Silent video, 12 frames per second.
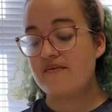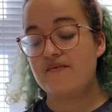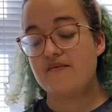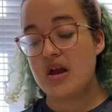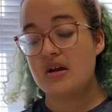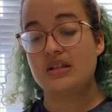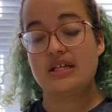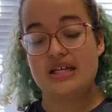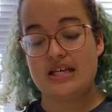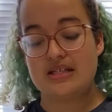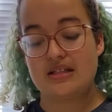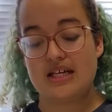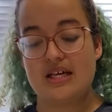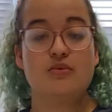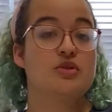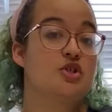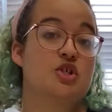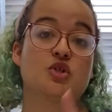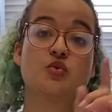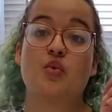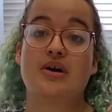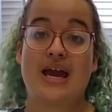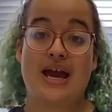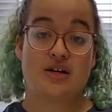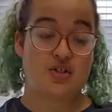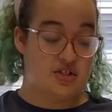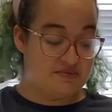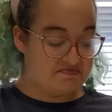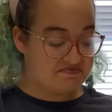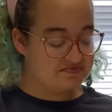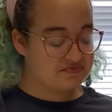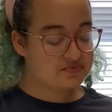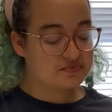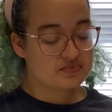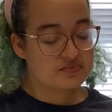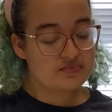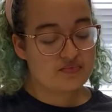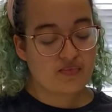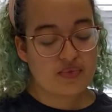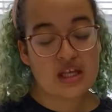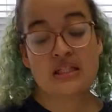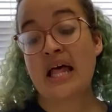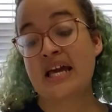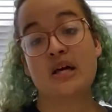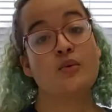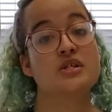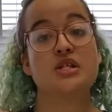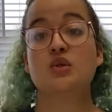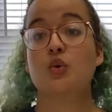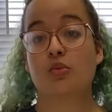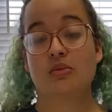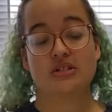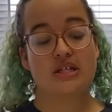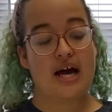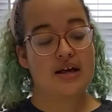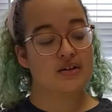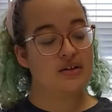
fairly easily with just one action, like it was a normal tile.